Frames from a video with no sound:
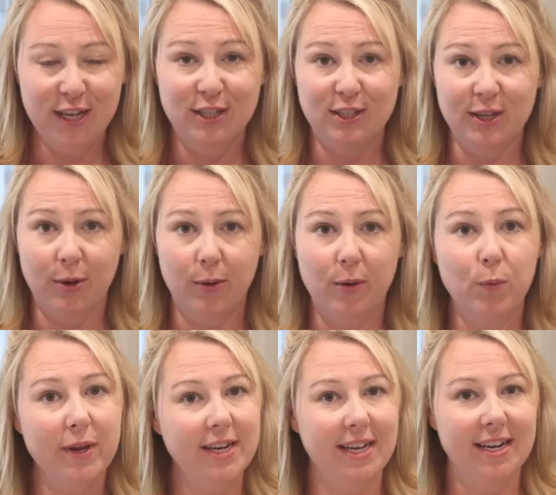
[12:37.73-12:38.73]
So
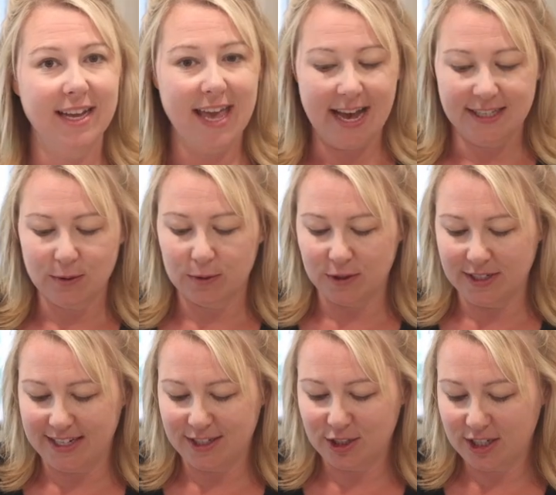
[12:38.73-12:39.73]
we need a casserole
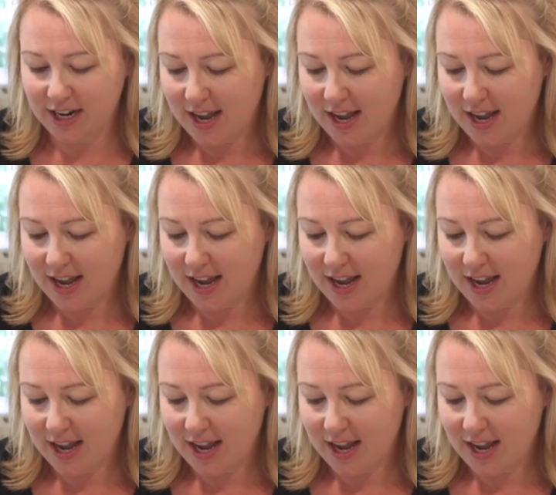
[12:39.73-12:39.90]
dish.